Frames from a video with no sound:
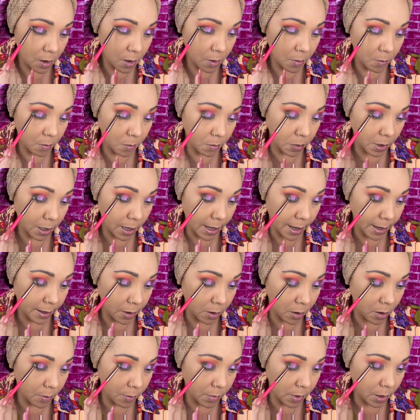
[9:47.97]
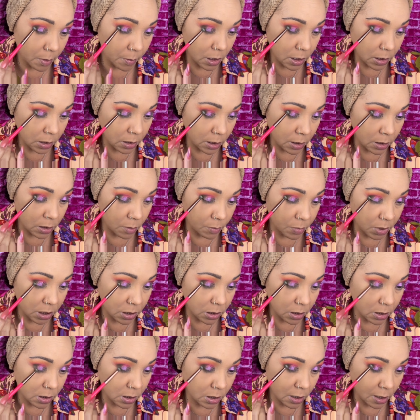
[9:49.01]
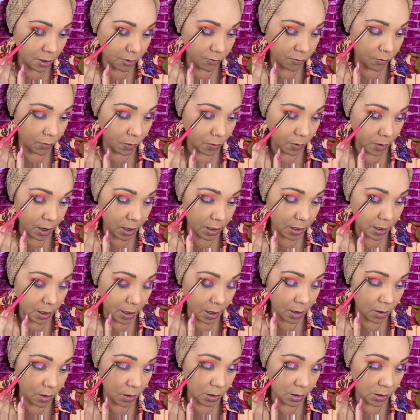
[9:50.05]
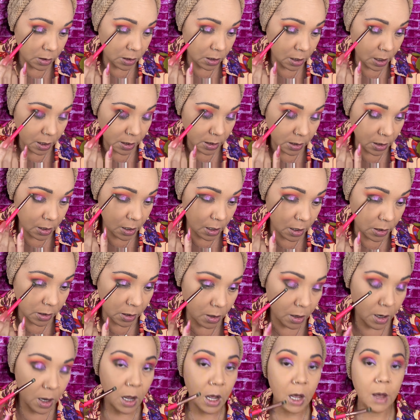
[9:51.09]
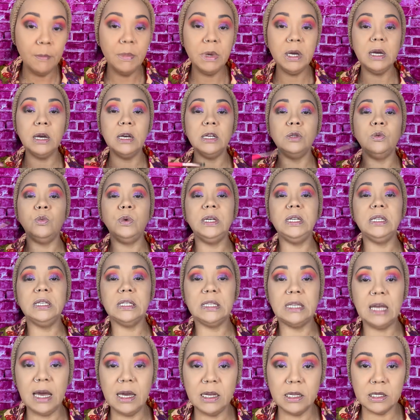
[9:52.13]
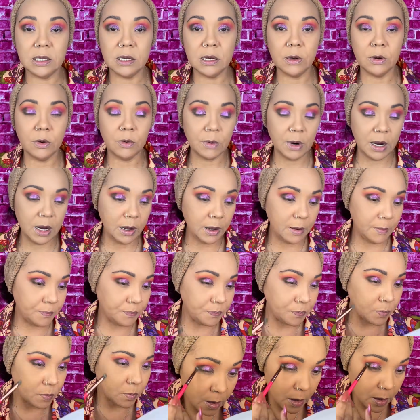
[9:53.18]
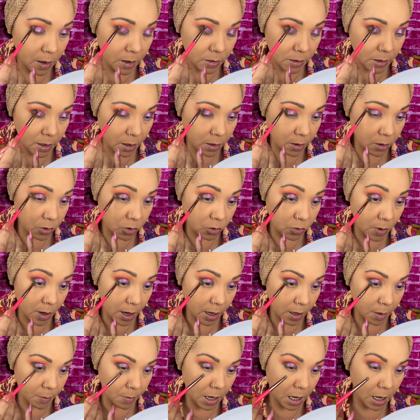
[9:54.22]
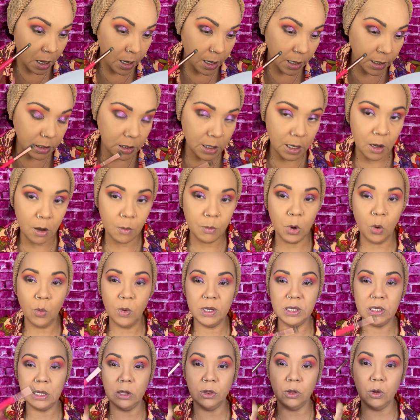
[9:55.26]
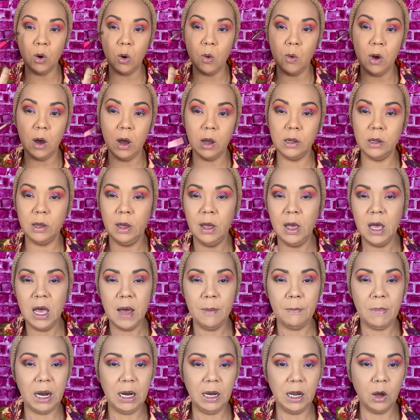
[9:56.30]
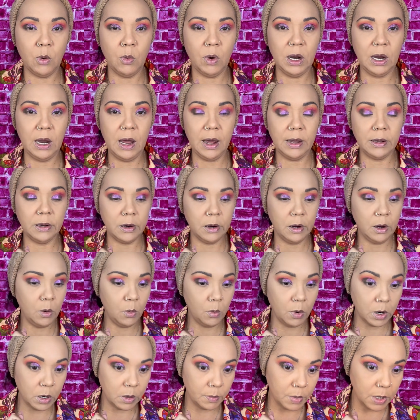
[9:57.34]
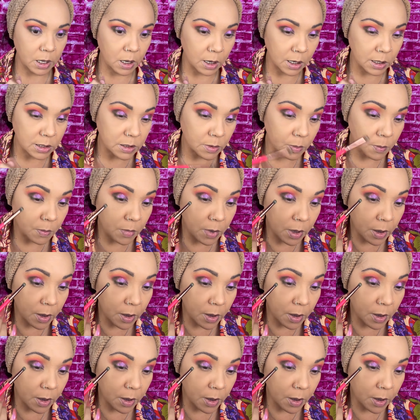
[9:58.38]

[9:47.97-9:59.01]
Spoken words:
black on me. This needs to be successful. Again, say it together because we say so, right? It's kind of dragging my eye down, but once I throw on my liquid liner, we're gonna be awesome.